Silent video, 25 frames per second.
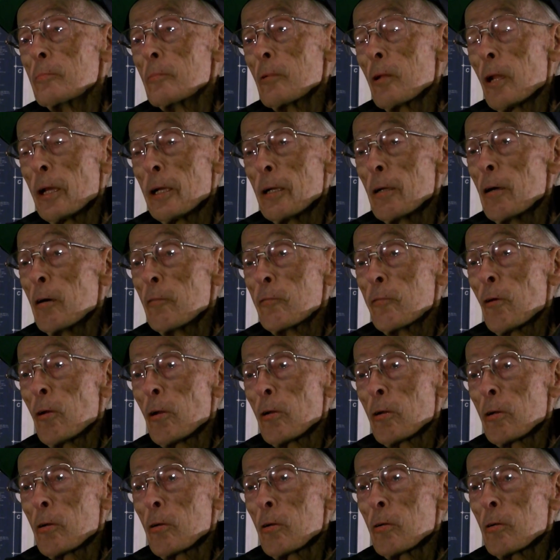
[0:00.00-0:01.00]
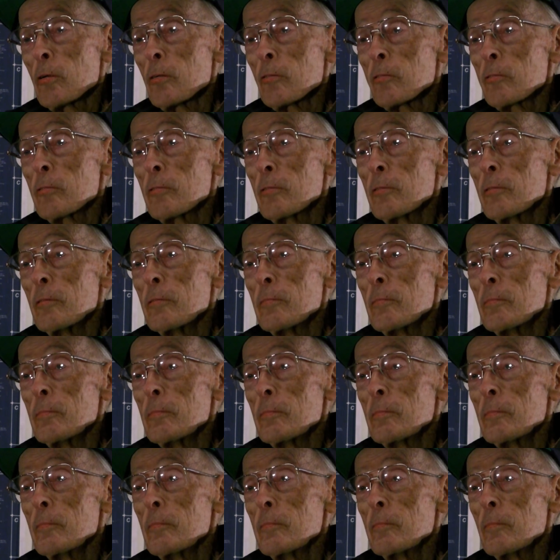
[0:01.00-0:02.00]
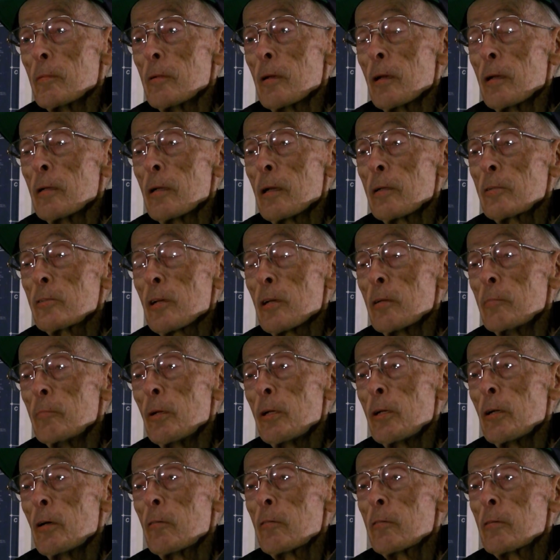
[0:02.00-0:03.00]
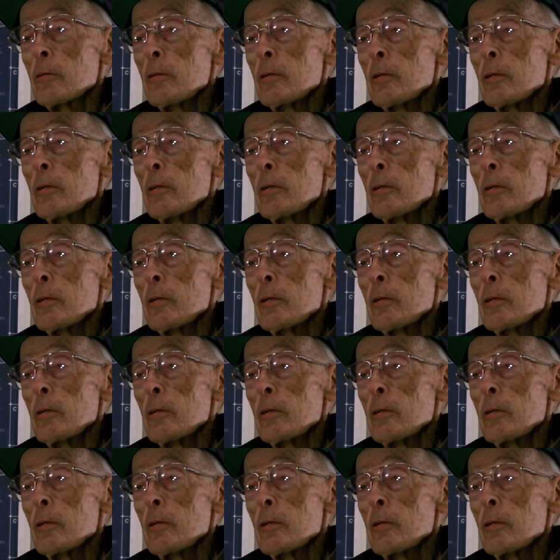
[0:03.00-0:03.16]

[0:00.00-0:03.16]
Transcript: laid off all the girls. And they sent me over,